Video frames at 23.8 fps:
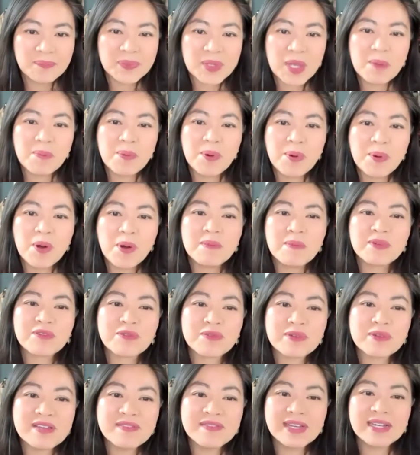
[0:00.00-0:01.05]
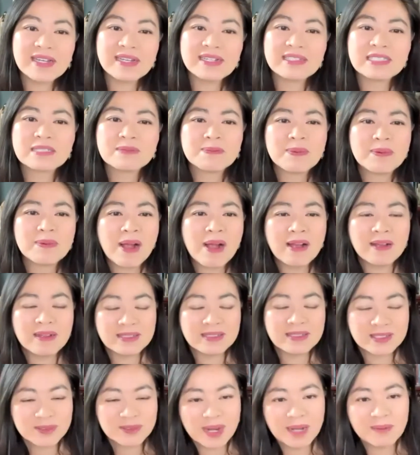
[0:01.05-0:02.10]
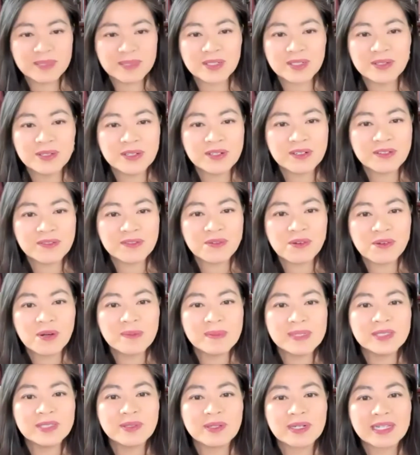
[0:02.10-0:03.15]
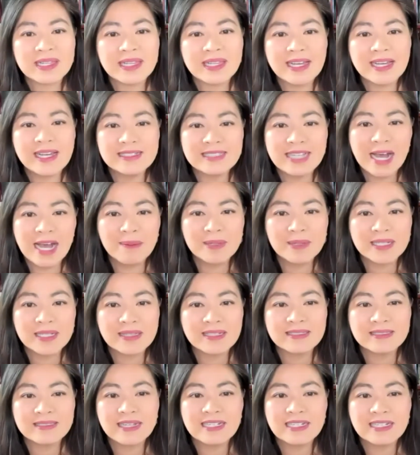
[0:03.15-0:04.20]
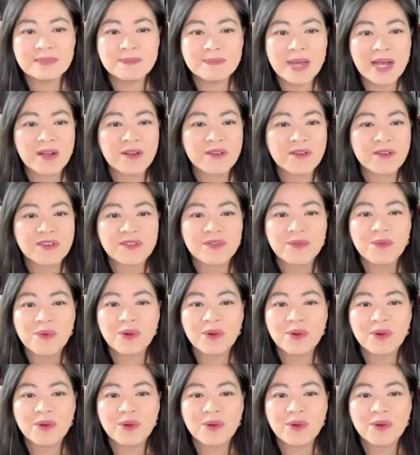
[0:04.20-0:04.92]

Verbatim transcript: a poem of grieving inscribed in cuneiform into a clay tablet that dates back over